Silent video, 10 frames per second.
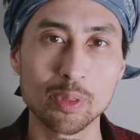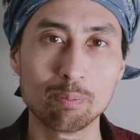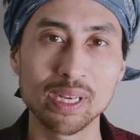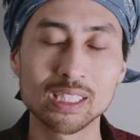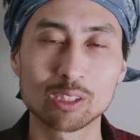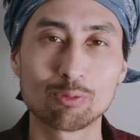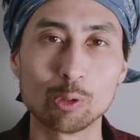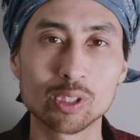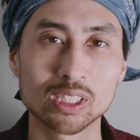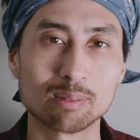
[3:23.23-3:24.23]
basic
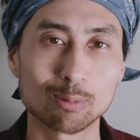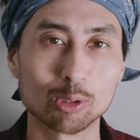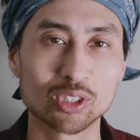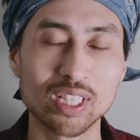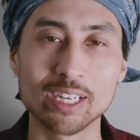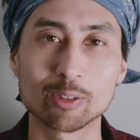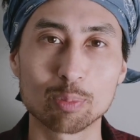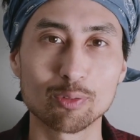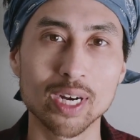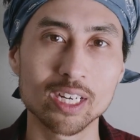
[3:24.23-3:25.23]
focusing modes that are
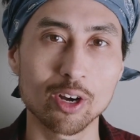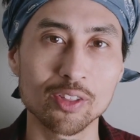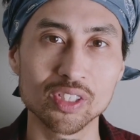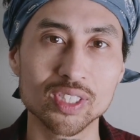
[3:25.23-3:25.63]
provided on the